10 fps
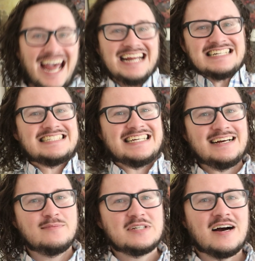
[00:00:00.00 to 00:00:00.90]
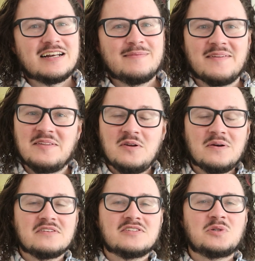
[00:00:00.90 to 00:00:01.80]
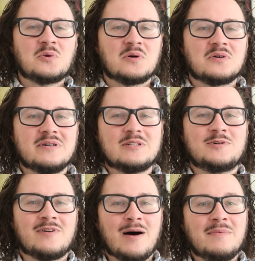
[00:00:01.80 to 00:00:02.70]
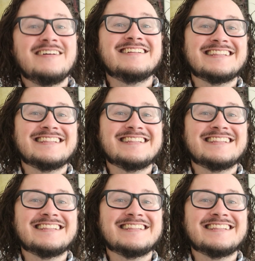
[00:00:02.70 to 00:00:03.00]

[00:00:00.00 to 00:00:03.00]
Hey, today I'm talking about the new historical drama,